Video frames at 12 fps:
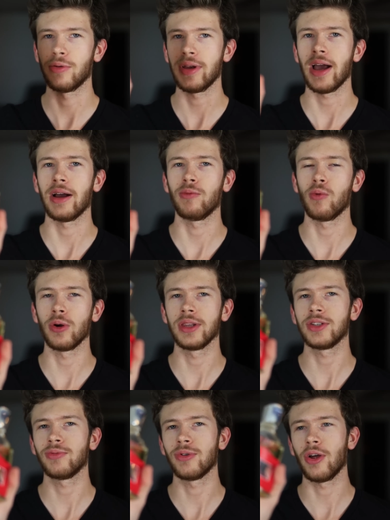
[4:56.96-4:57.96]
So yeah, wore
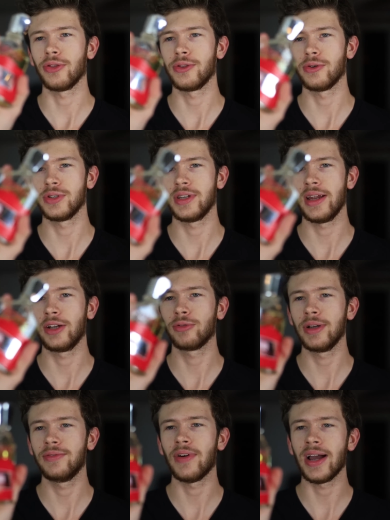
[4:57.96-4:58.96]
this one on Thursday,
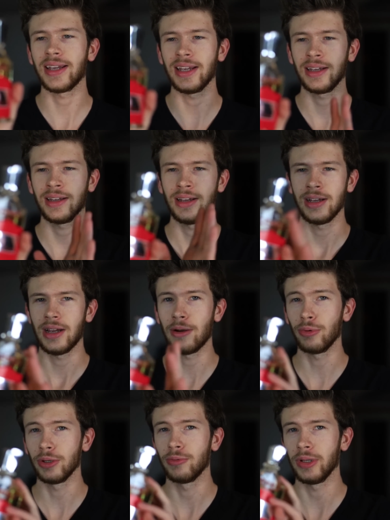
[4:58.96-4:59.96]
Creed Viking. I
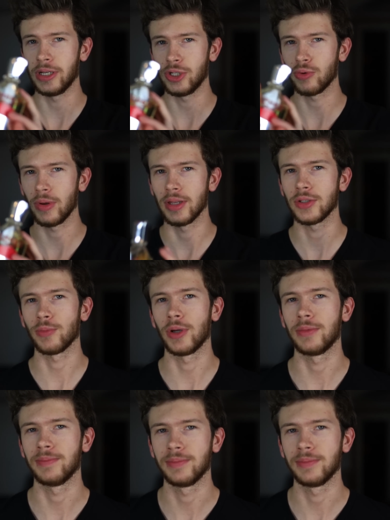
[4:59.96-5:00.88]
really, really enjoy this one.